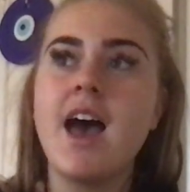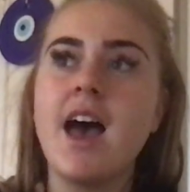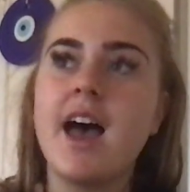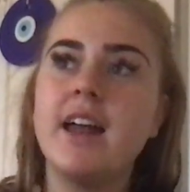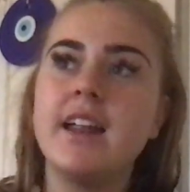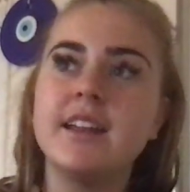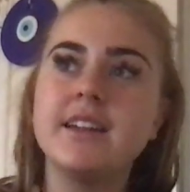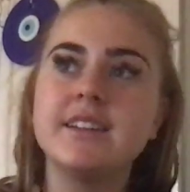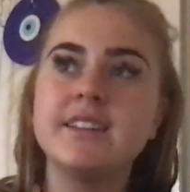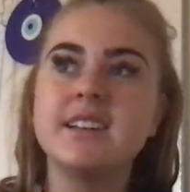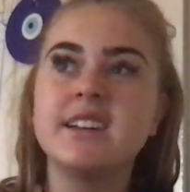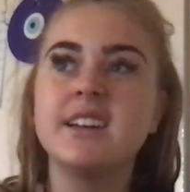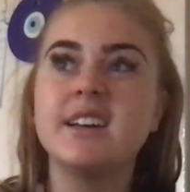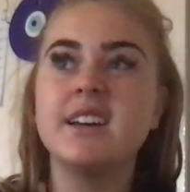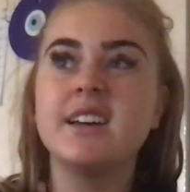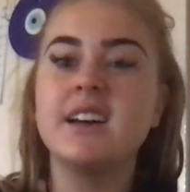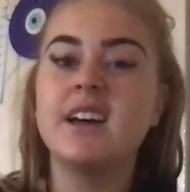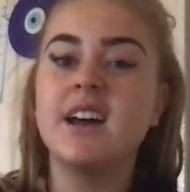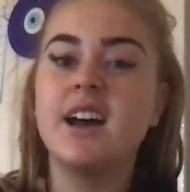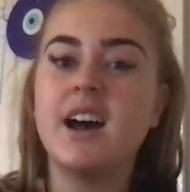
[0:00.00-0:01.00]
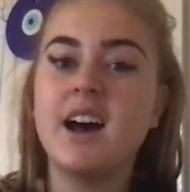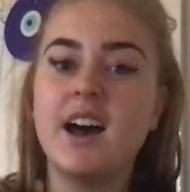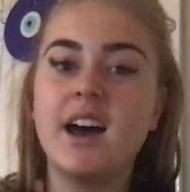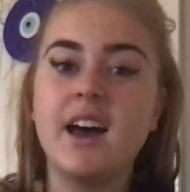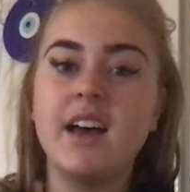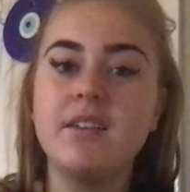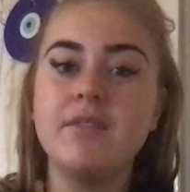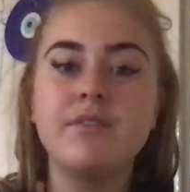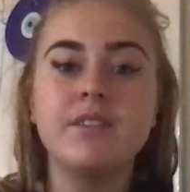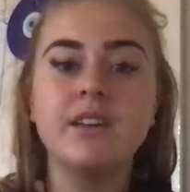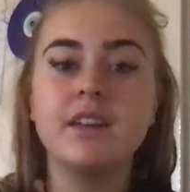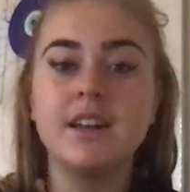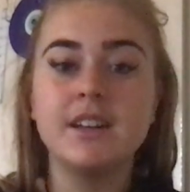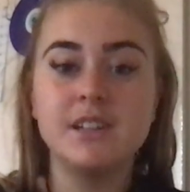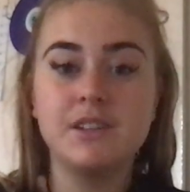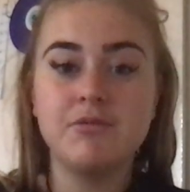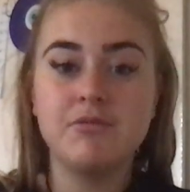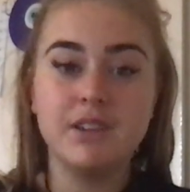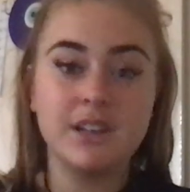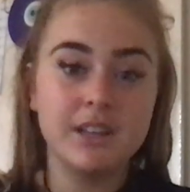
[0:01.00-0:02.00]
And I feel I
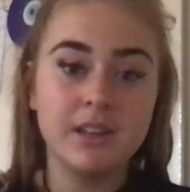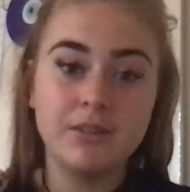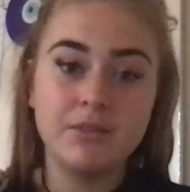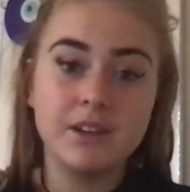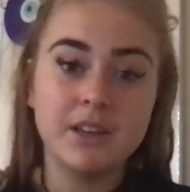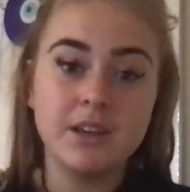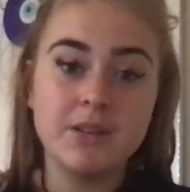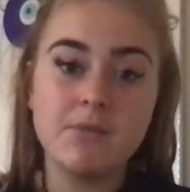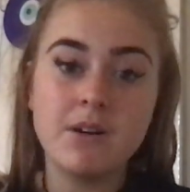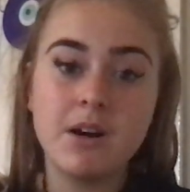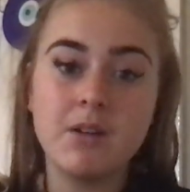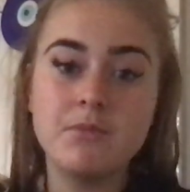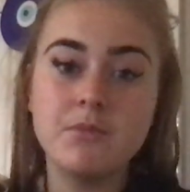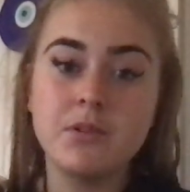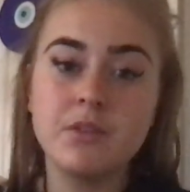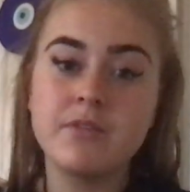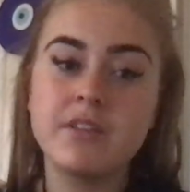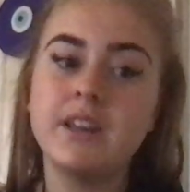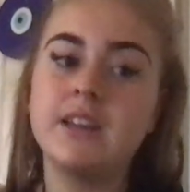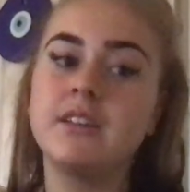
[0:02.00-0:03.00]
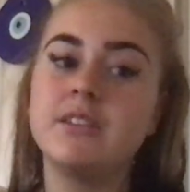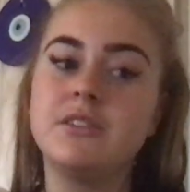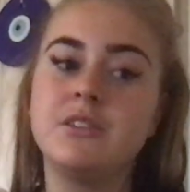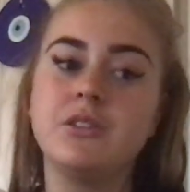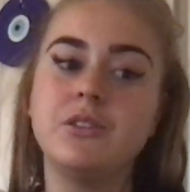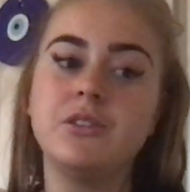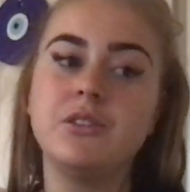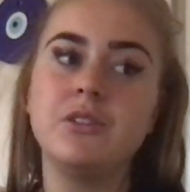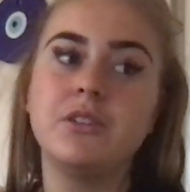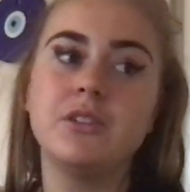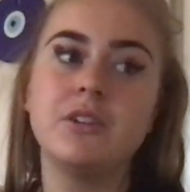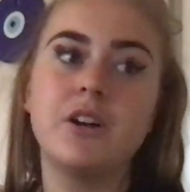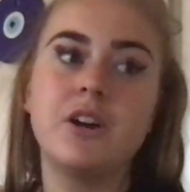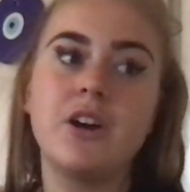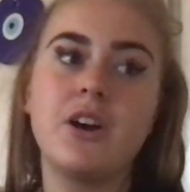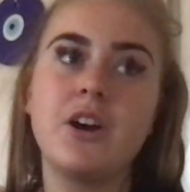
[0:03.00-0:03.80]
did really, really well moving to